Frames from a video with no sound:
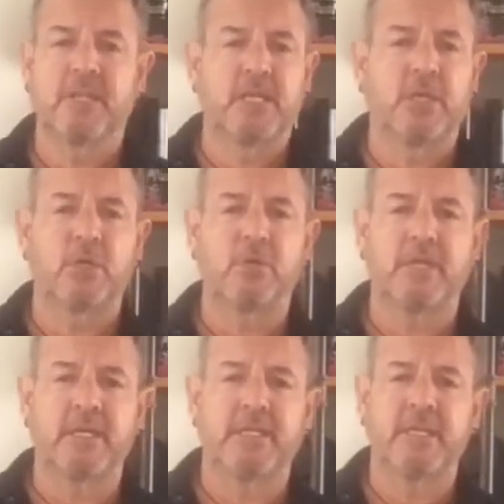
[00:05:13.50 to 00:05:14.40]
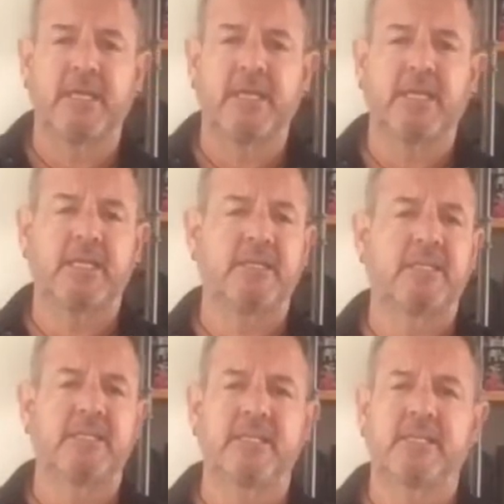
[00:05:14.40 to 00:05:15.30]
you know, they
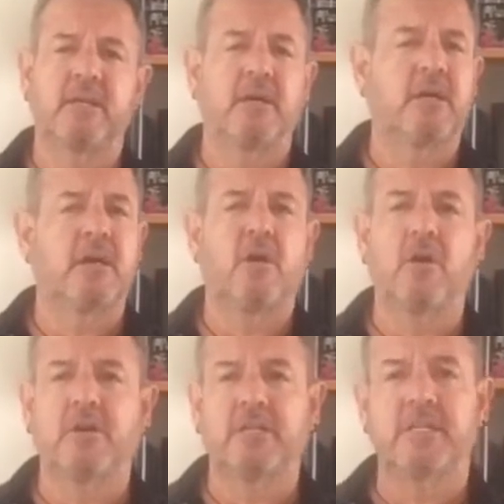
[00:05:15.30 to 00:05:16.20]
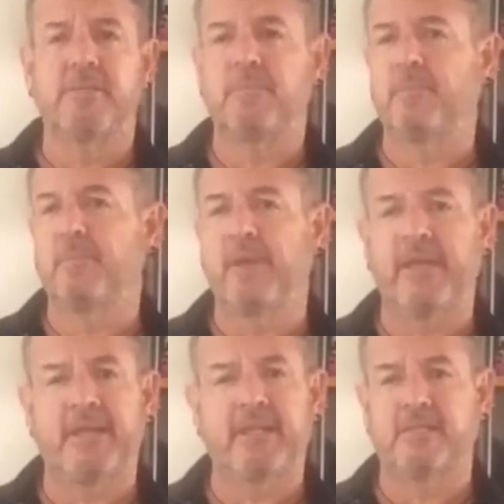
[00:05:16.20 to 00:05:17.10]
did a Hartke
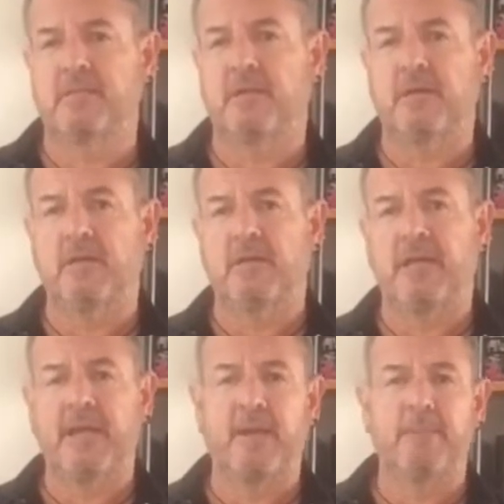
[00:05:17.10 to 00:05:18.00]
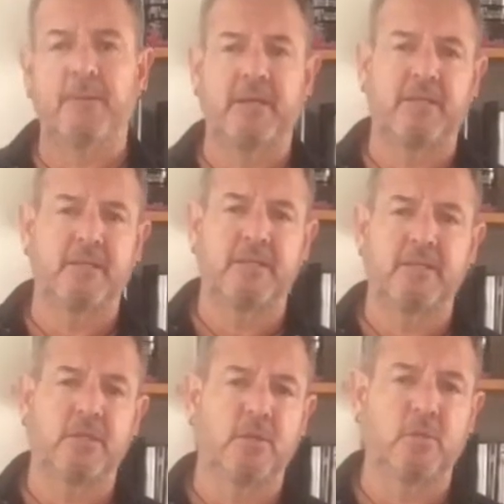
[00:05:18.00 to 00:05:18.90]
bass amp, and
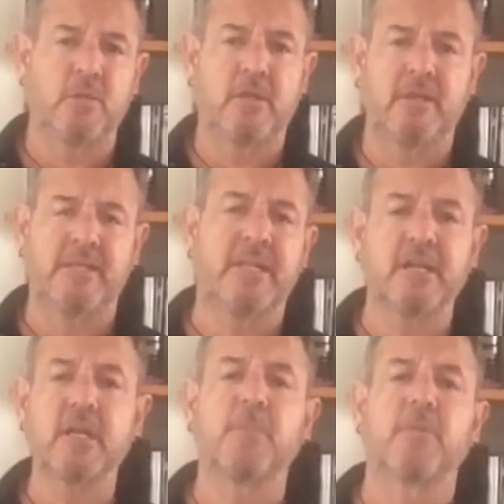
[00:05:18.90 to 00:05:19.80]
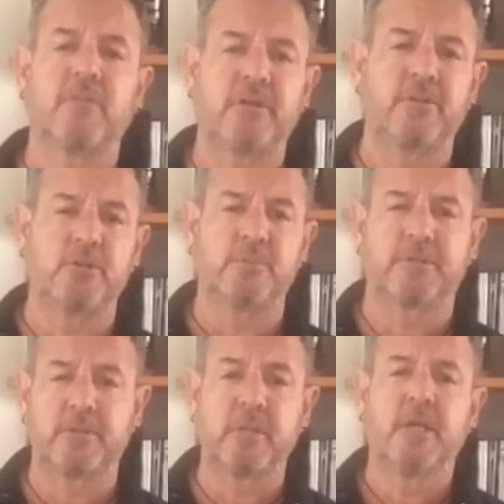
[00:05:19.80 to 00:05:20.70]
you know, they did a couple of others, but
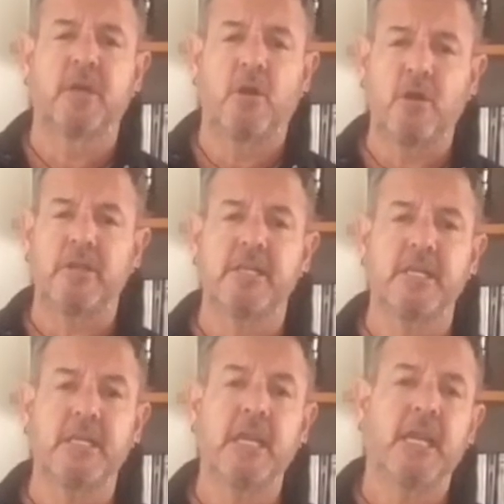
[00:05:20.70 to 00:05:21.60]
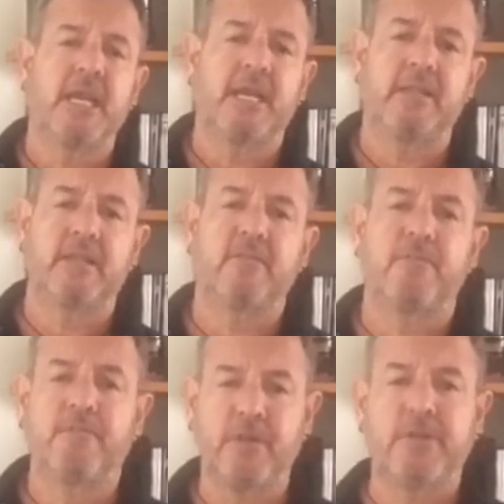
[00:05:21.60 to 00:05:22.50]
Hartke and then
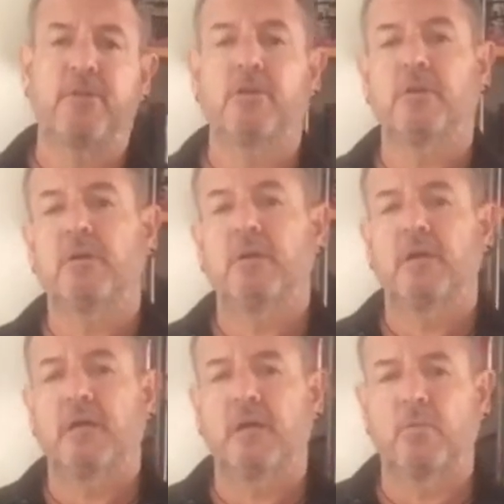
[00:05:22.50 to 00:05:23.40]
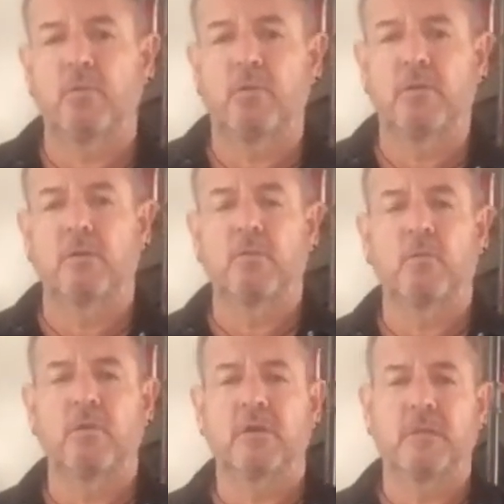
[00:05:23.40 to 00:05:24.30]
Fender
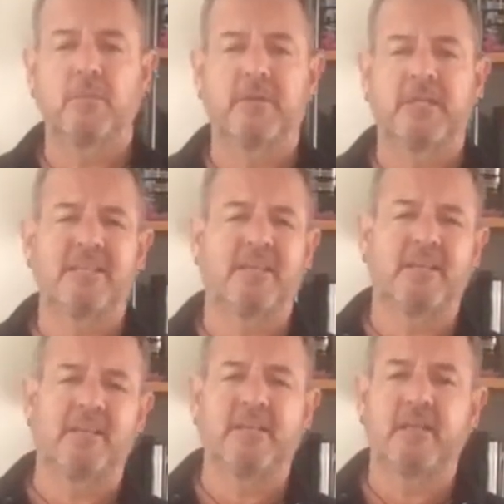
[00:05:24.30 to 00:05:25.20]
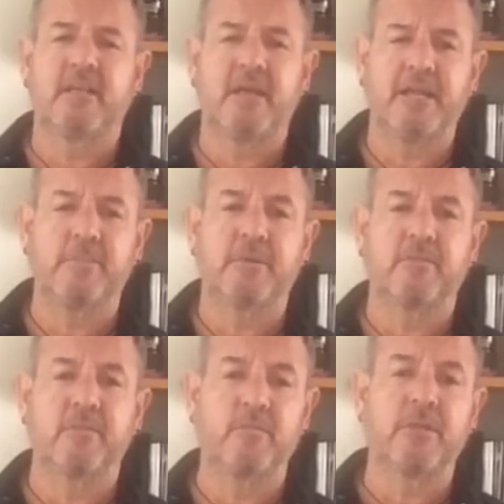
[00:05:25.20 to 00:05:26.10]
were a couple that they liked, but
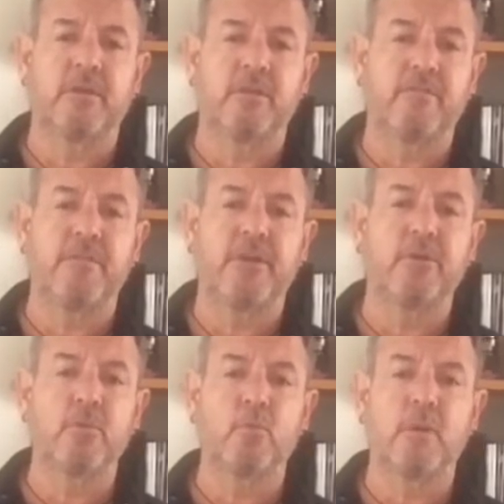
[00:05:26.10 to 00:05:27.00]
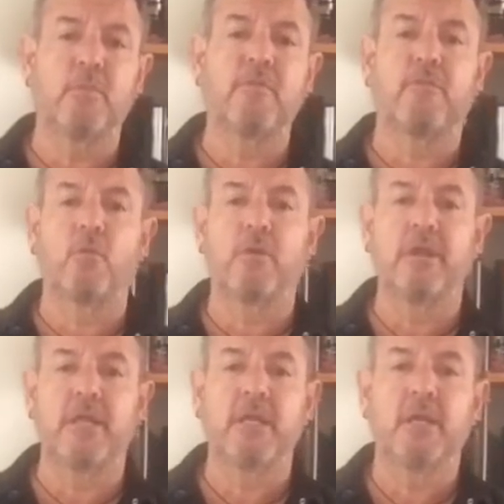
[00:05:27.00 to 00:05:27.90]
the Fender Rumble
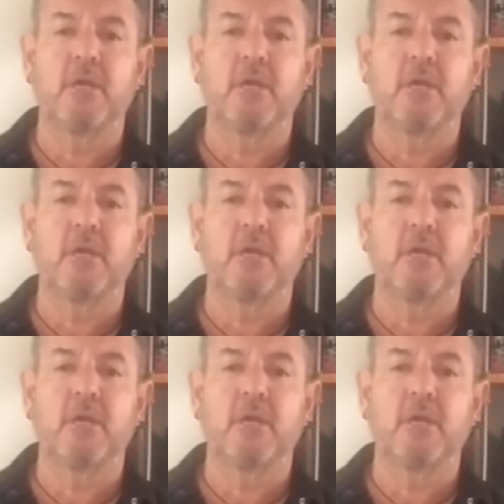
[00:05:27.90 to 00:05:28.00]
40